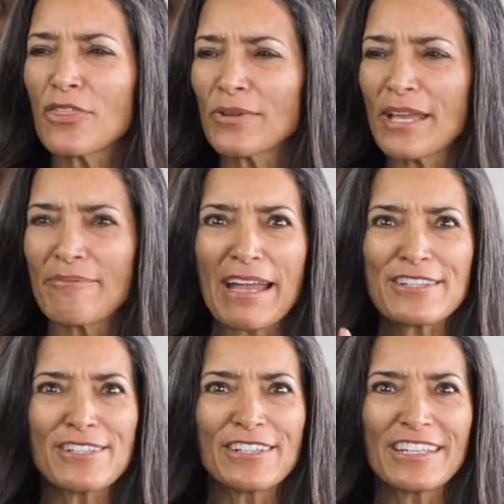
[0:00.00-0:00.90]
three, I'm
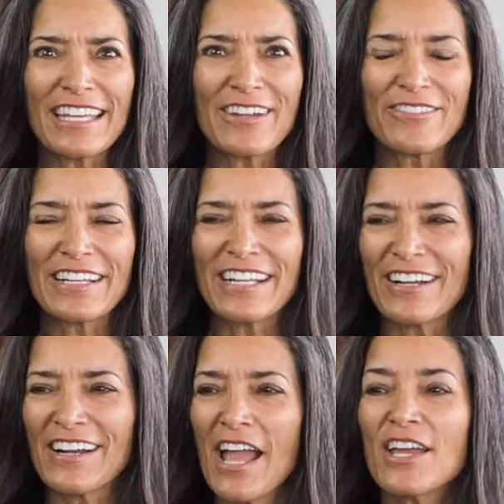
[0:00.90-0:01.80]
actually looking over
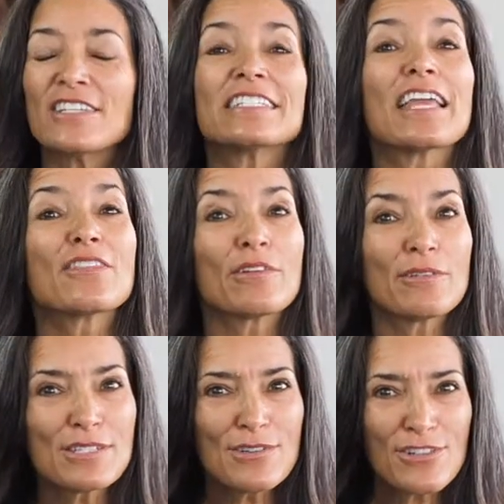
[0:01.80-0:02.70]
here. Day three
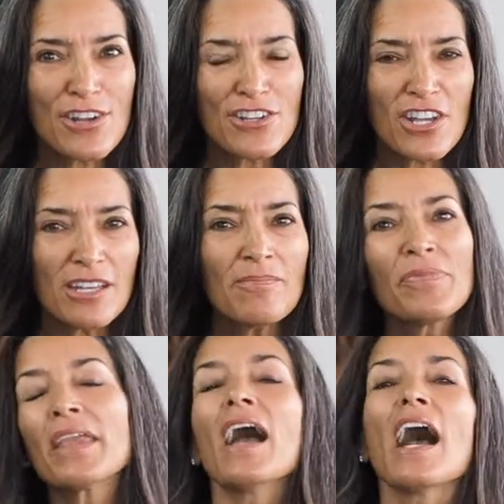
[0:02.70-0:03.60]
is nutrition.
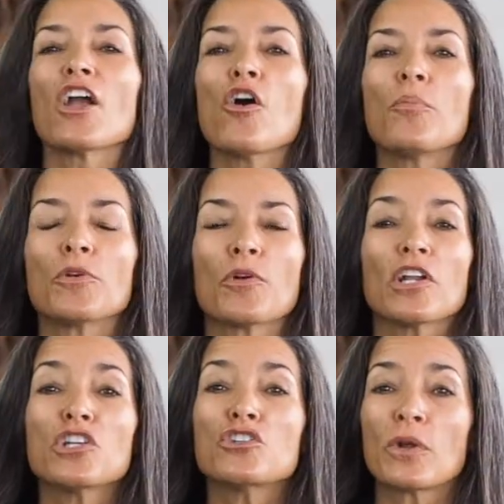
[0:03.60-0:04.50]
I hope
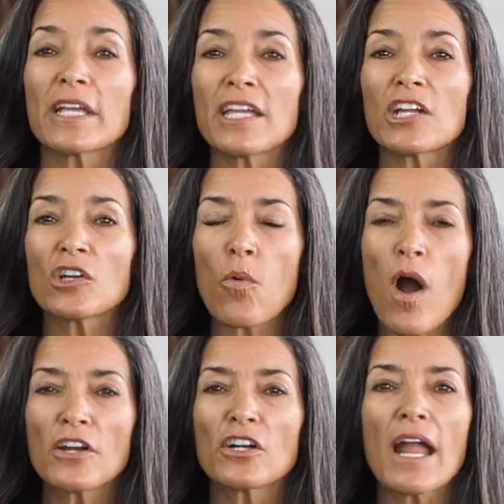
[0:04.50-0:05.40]
you're drinking your
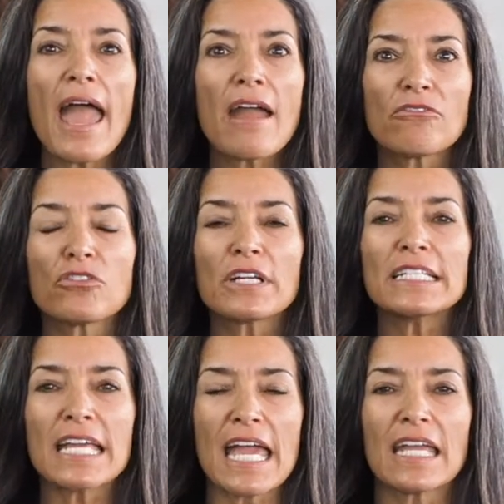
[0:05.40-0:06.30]
water every
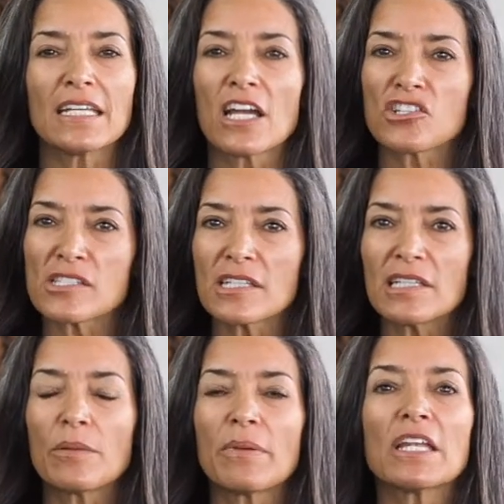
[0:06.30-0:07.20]
day, not just a
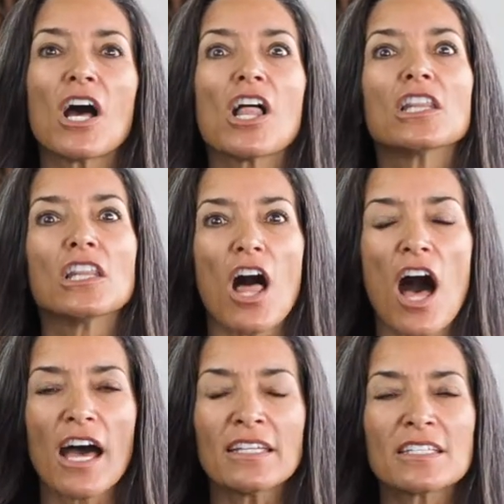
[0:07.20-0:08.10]
little bit, a
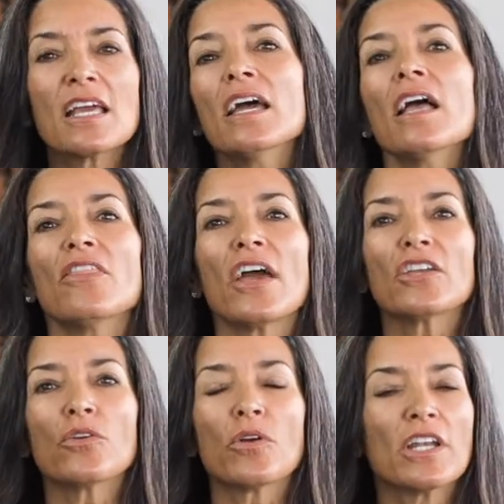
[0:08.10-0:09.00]
lot, that
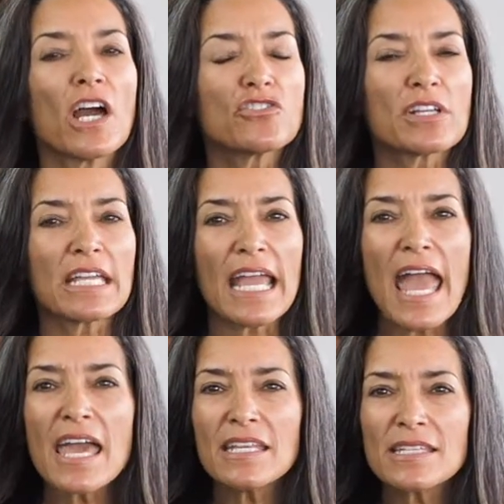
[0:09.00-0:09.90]
you're not drinking
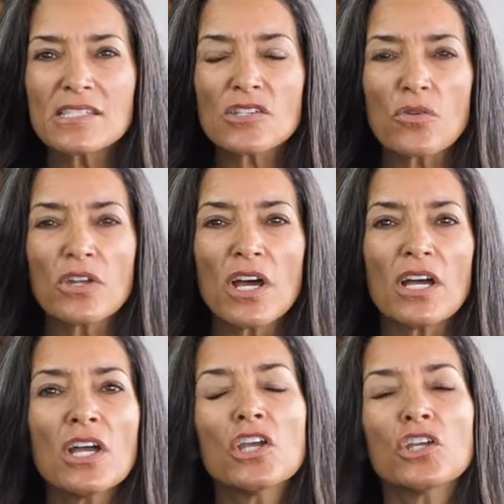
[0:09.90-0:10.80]
any
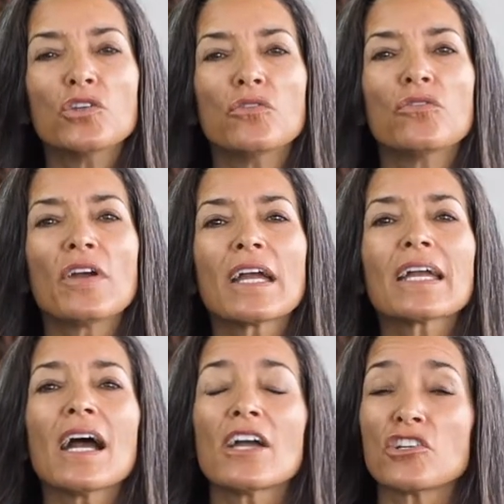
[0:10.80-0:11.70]
soda, you've
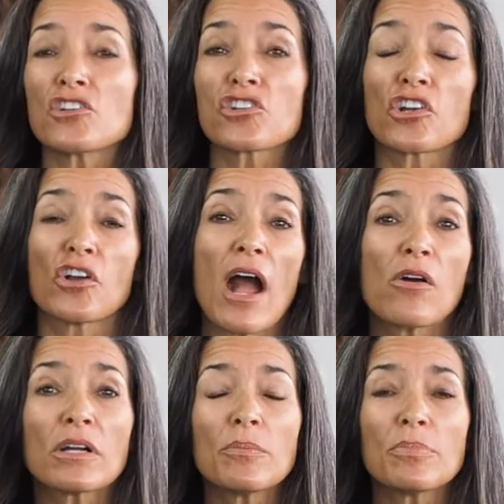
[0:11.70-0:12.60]
cut your sugar
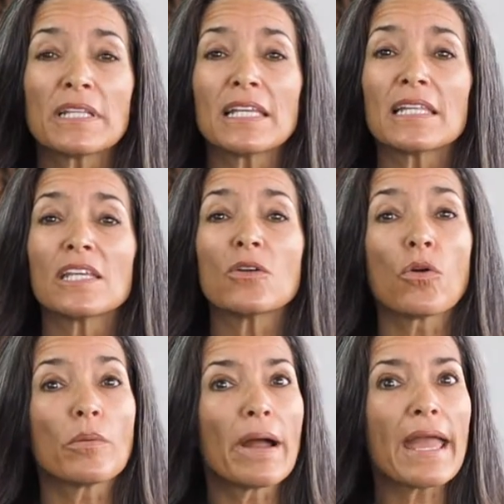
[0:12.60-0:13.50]
out completely
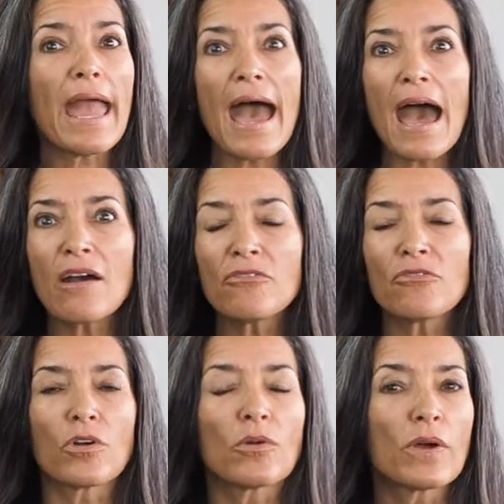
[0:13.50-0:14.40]
or by half
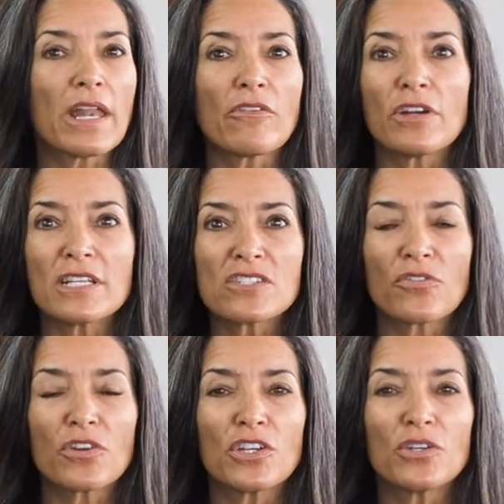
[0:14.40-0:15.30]
or whatever it is
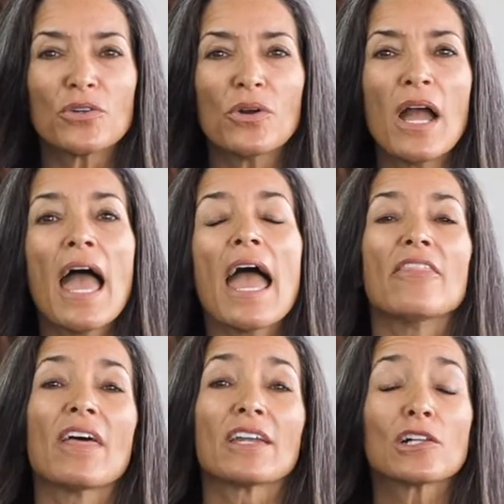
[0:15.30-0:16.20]
for you, and
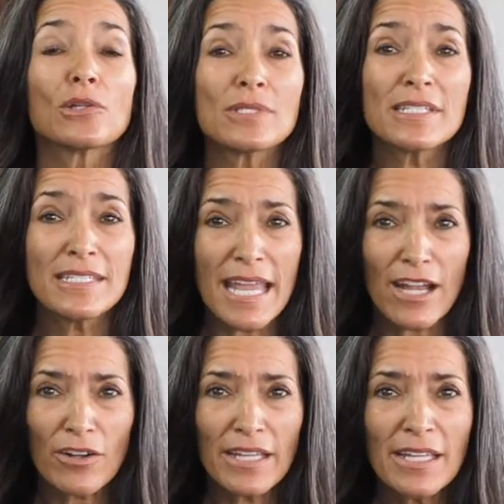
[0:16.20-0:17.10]
that includes
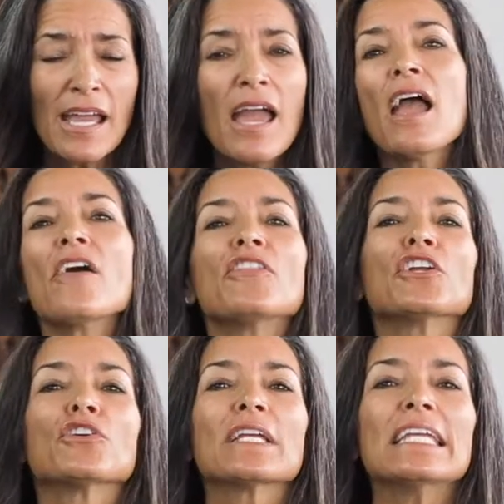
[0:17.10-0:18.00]
dairy, and that
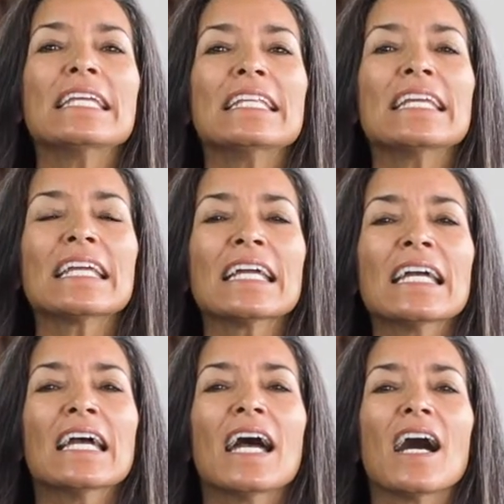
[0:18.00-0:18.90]
you're
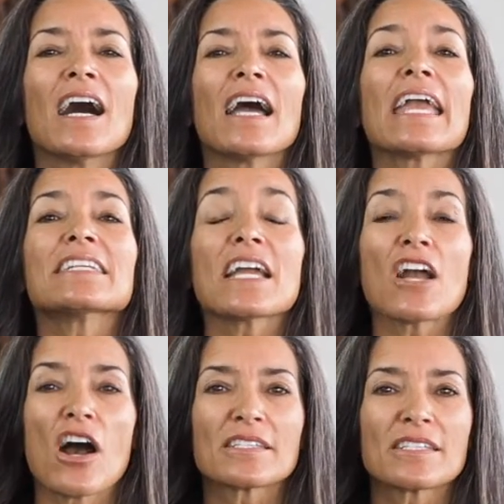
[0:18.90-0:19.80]
eating Uh,
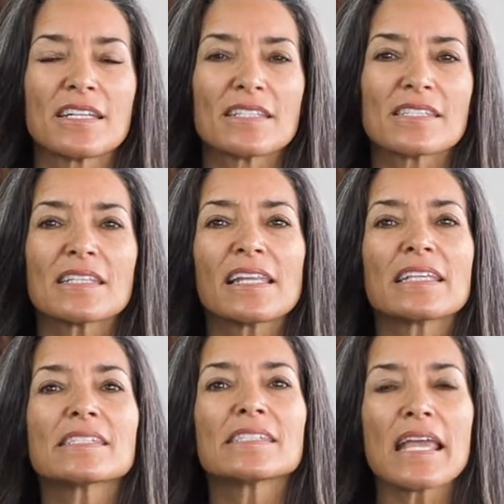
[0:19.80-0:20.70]
antioxidants like
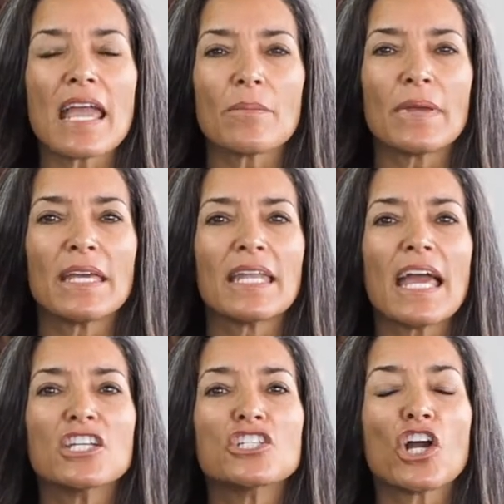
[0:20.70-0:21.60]
salmon
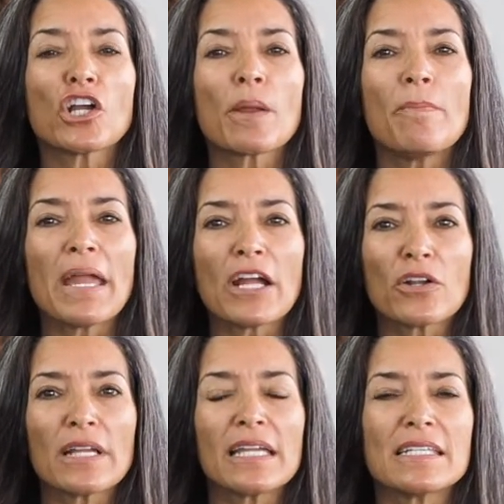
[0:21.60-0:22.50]
and dark
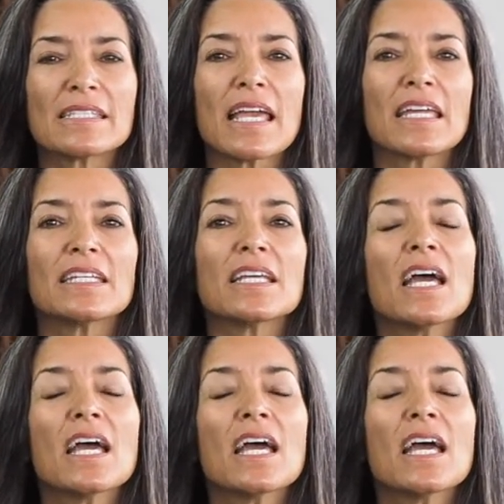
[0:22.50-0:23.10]
berries and